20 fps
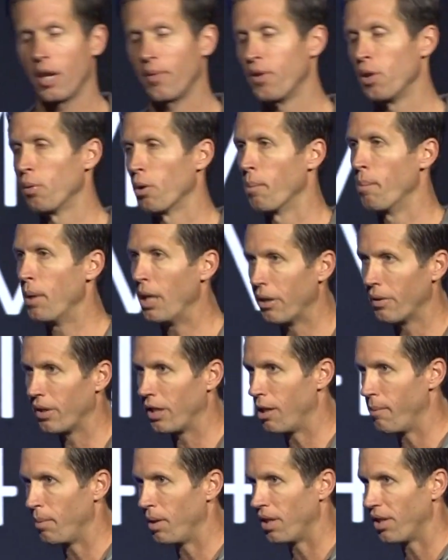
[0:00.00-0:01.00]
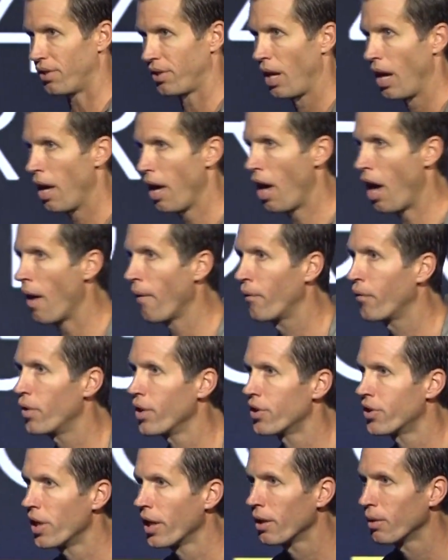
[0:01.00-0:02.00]
if you were Miriam, is
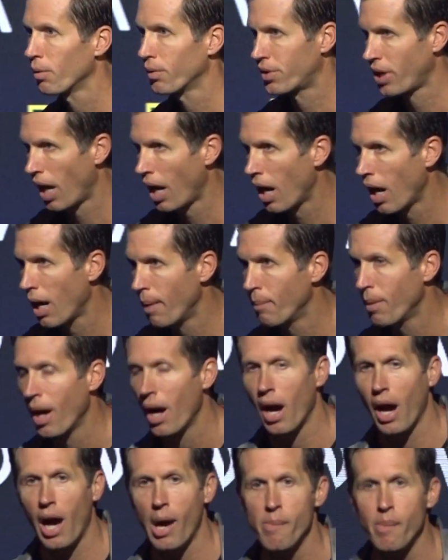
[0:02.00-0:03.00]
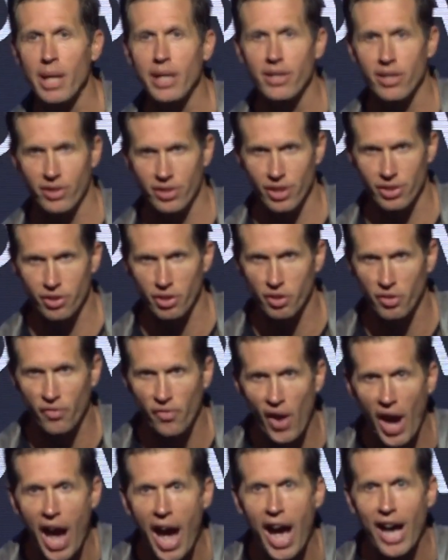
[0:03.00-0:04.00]
every single time I made decisions
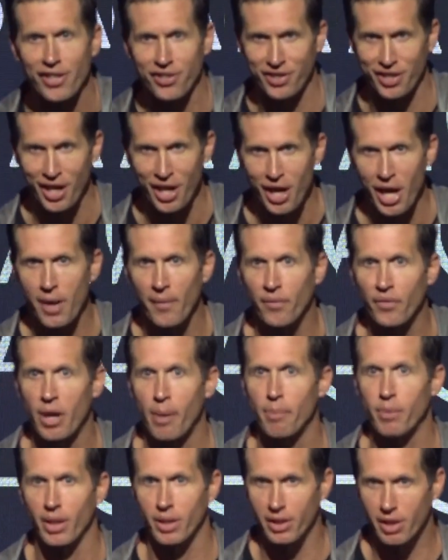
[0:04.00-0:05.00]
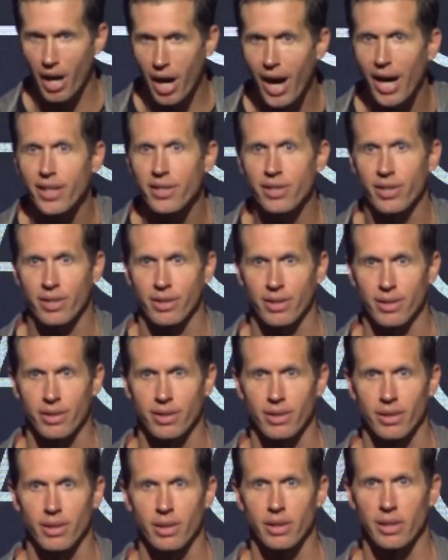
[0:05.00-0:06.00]
fast and from the gut.
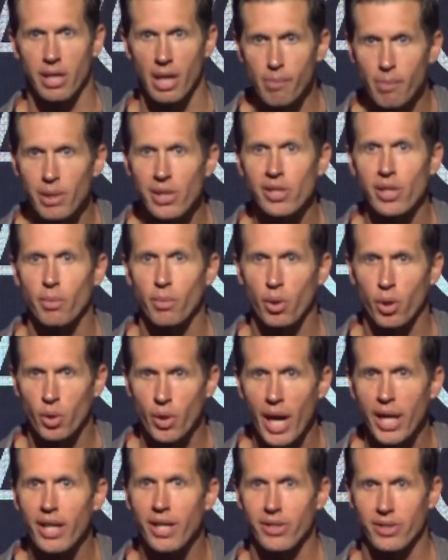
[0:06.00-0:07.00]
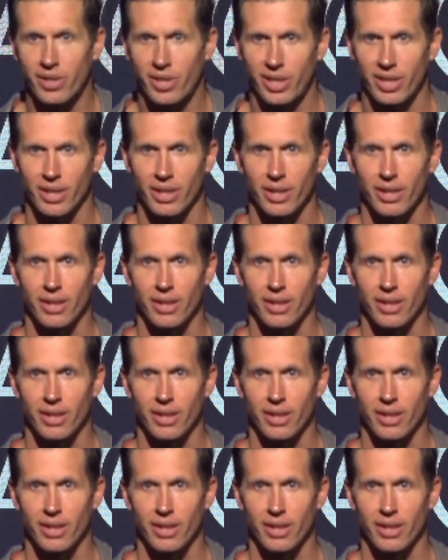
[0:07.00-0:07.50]
Give me some credits.